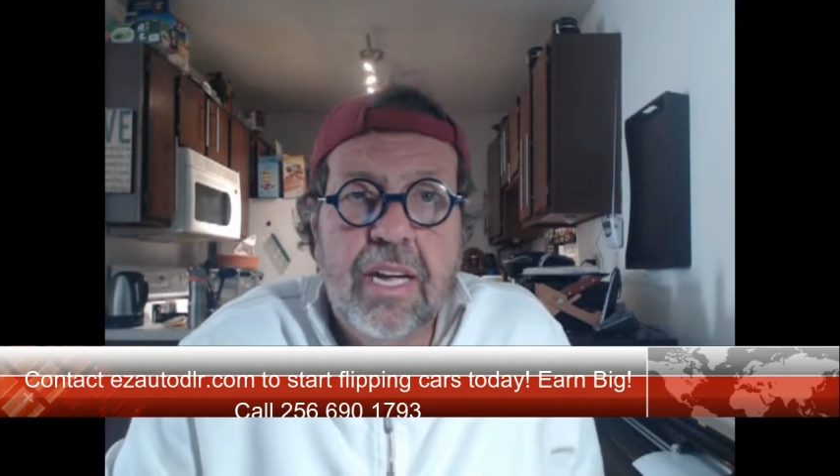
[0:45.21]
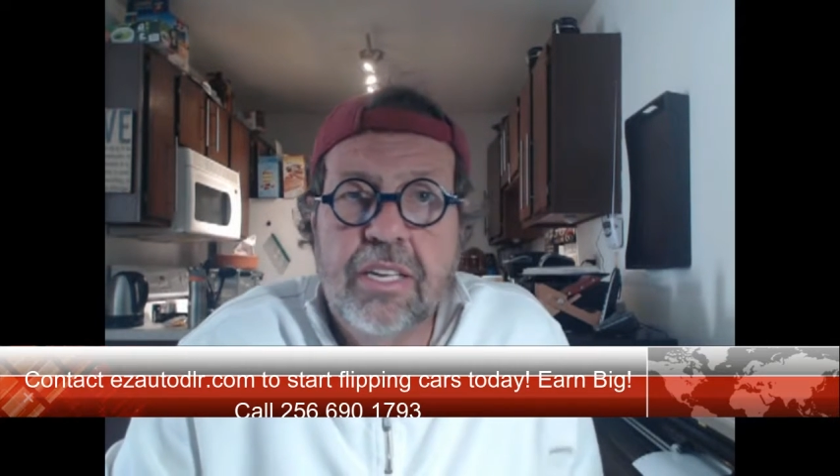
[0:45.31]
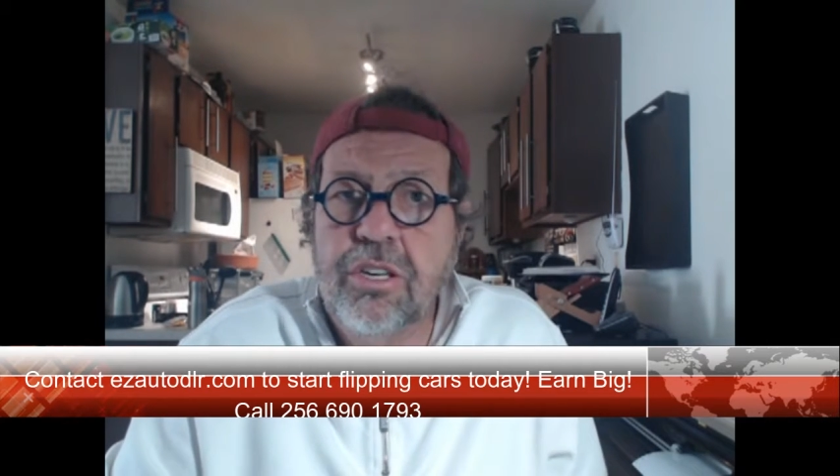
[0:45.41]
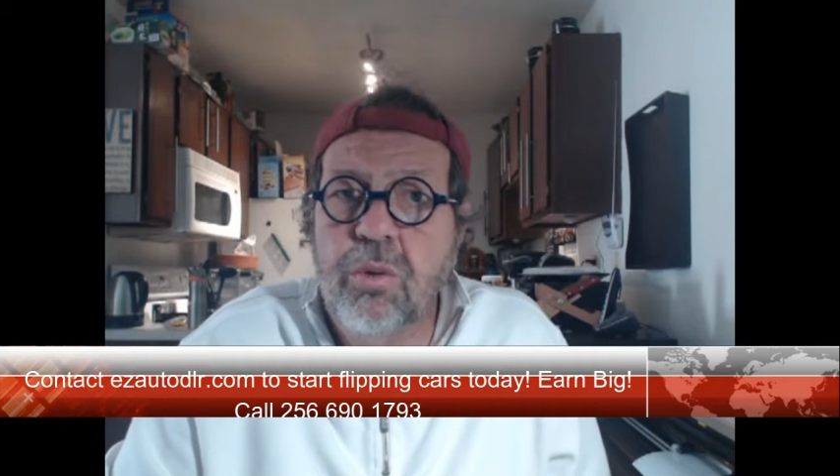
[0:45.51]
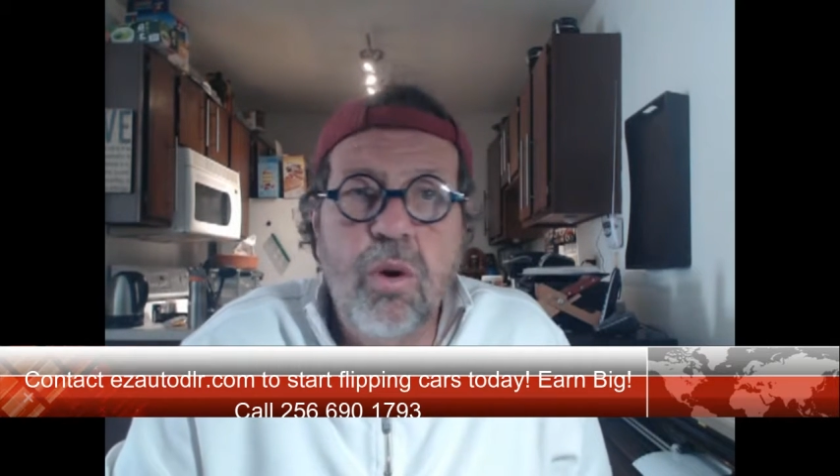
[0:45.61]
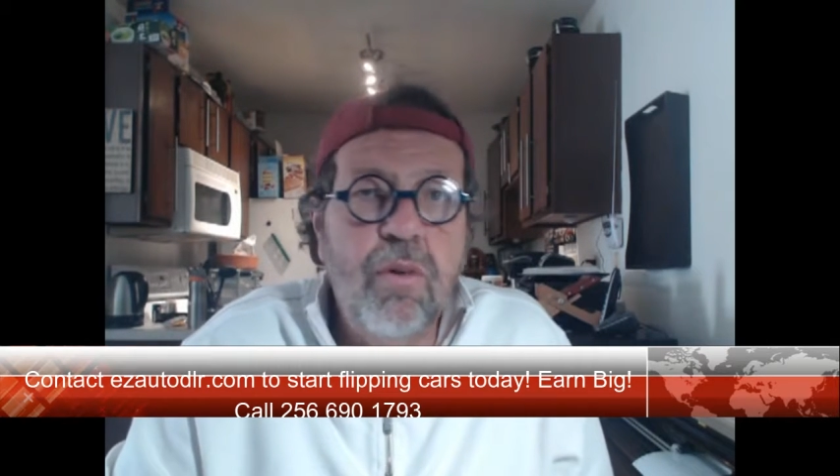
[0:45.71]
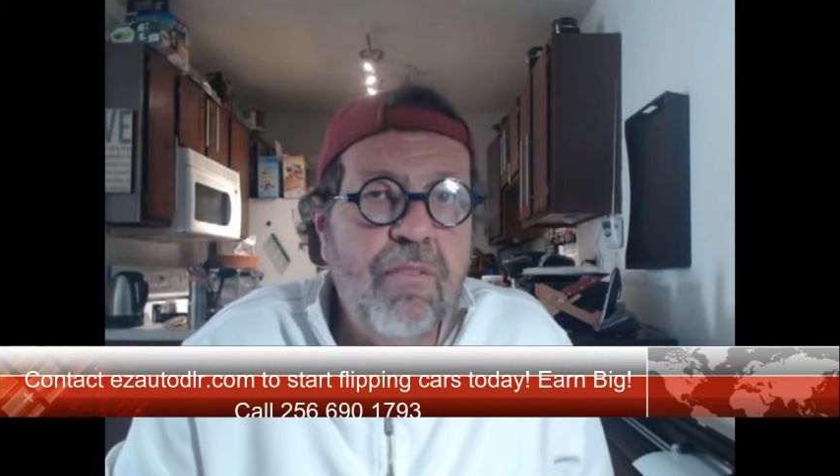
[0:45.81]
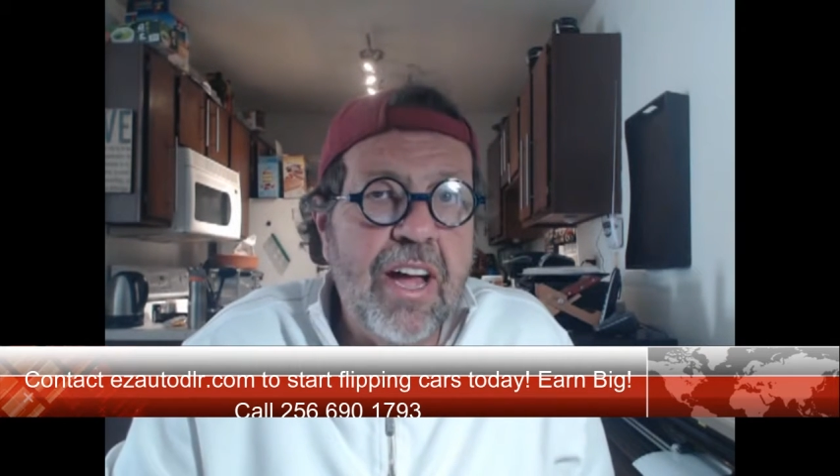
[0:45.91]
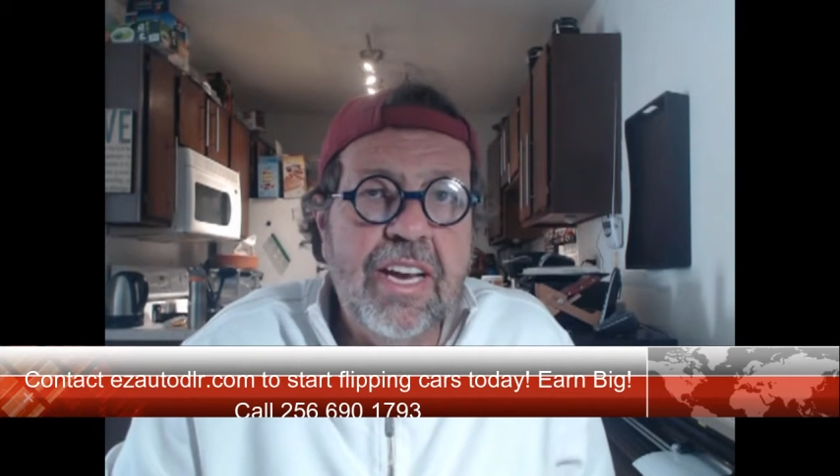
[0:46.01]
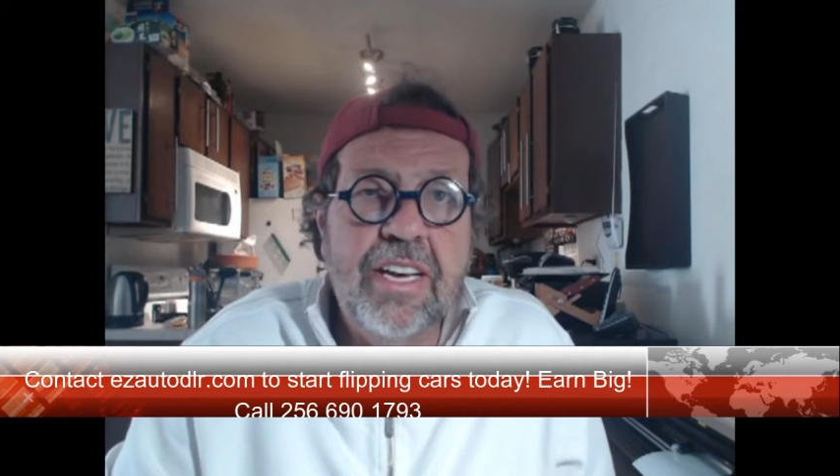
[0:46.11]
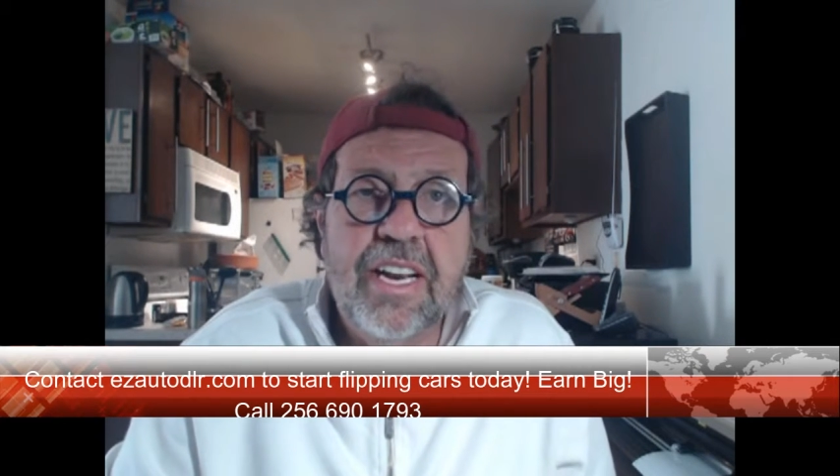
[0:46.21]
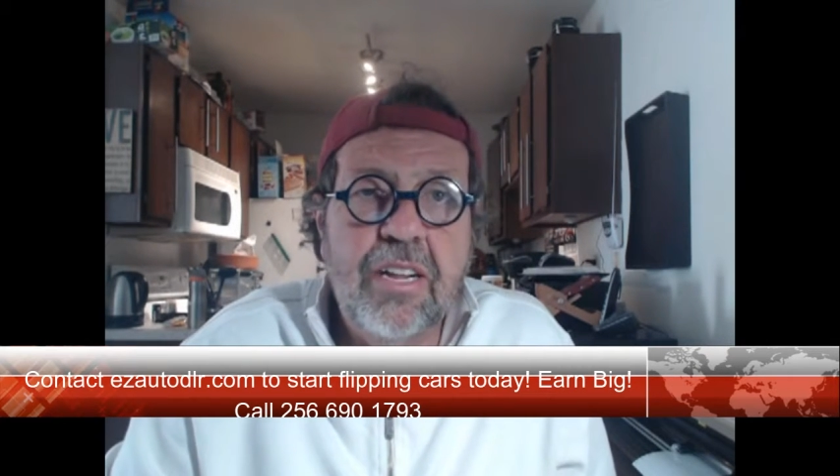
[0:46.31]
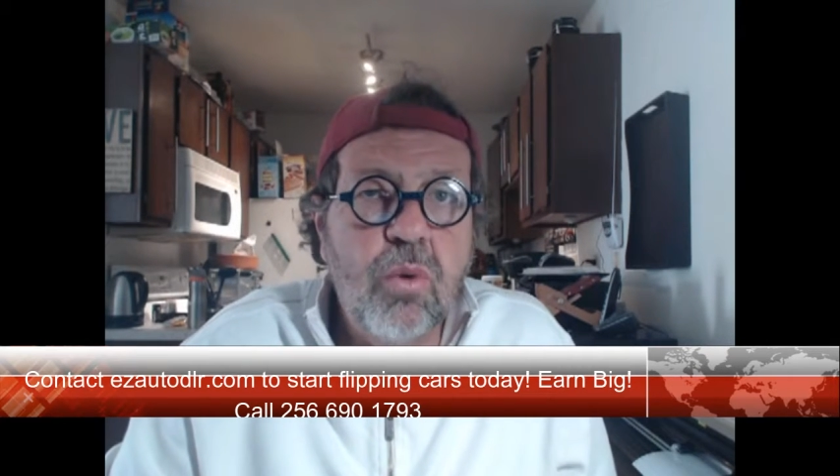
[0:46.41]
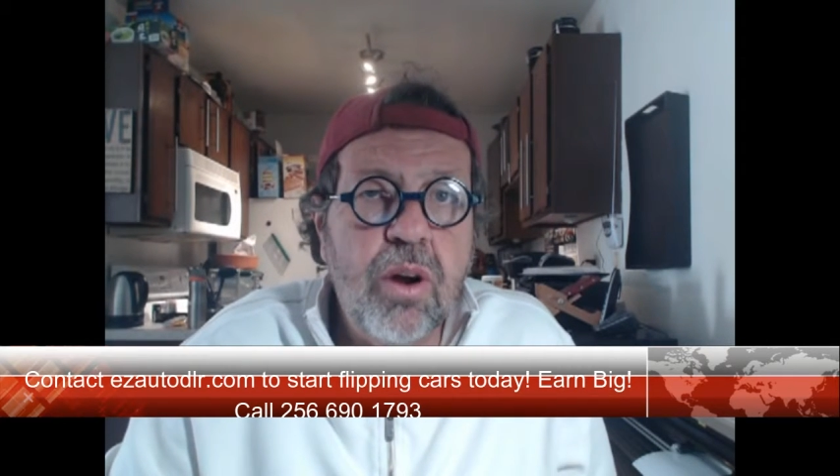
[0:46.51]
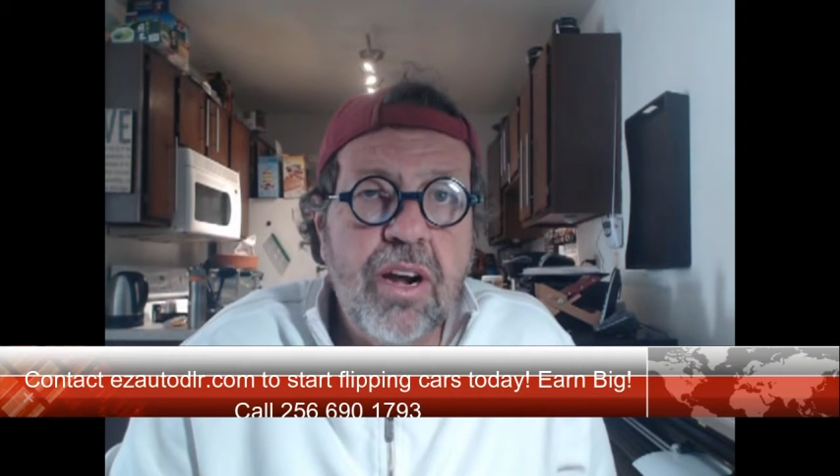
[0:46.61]
You will find
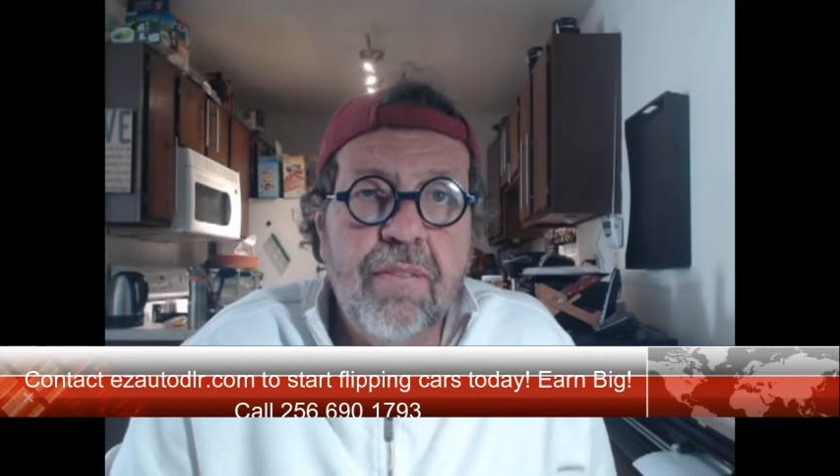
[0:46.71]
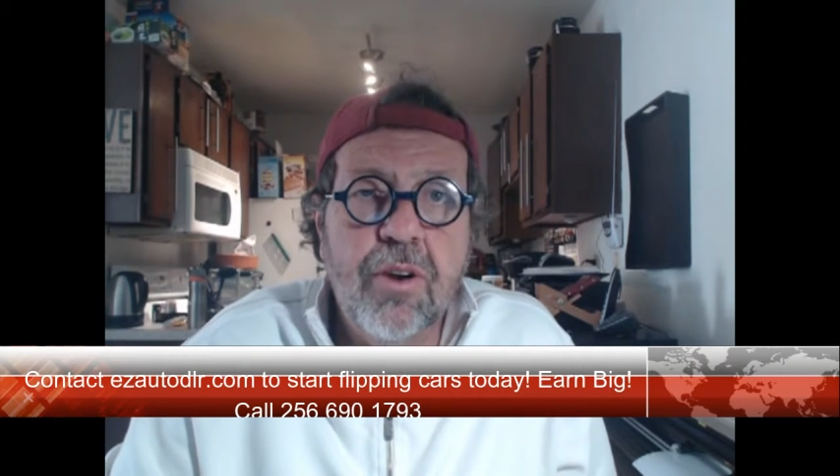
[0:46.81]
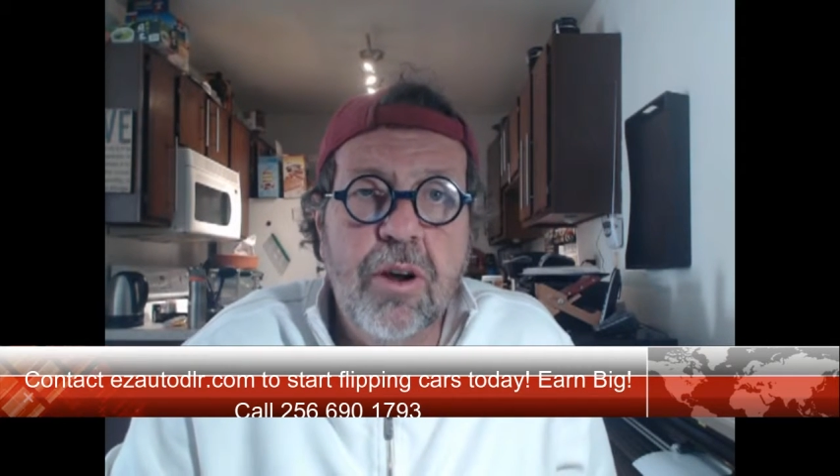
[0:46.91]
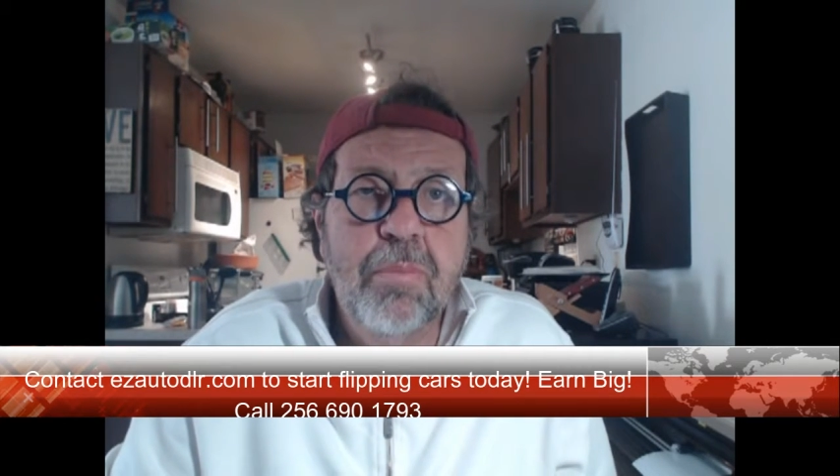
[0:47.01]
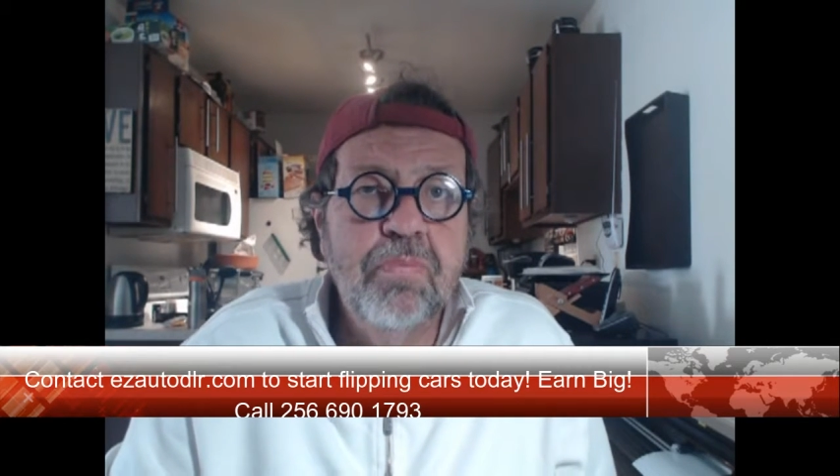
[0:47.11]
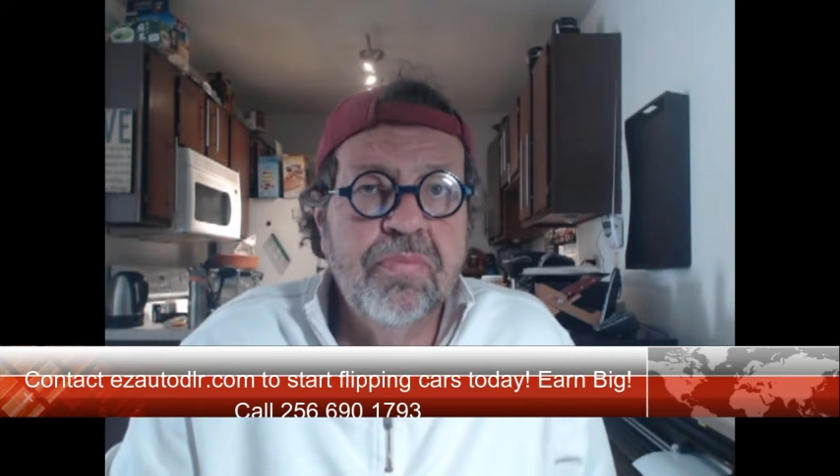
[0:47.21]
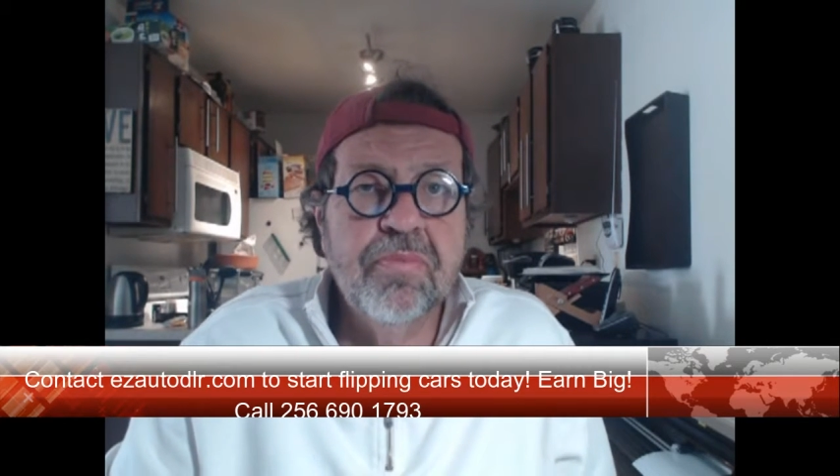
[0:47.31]
anywhere from